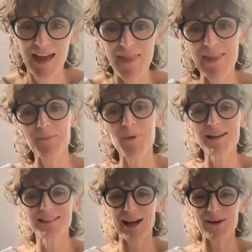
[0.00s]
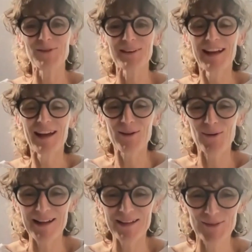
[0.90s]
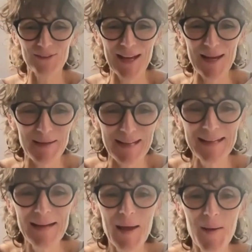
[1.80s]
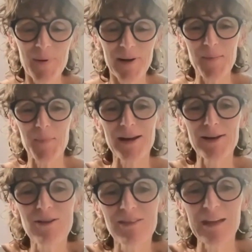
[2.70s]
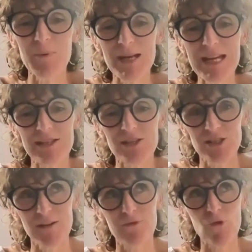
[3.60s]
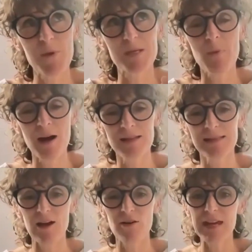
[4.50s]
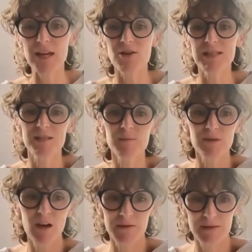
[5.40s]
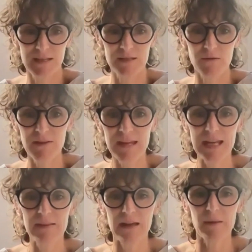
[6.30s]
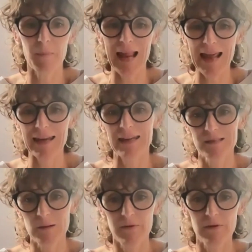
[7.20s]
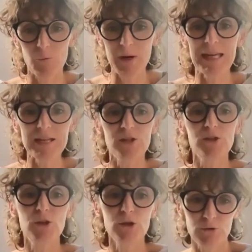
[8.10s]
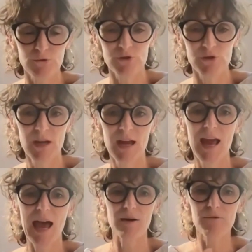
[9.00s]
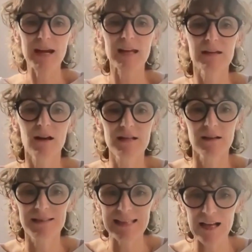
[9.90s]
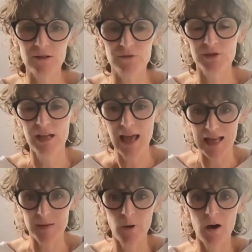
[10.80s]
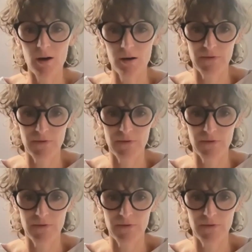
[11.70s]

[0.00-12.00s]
And that might sound quite sort of hippie, but I do think we need to shift from this mindset of ecosystem services, of thinking that the planet is something that we need to use and recognise ourselves as part of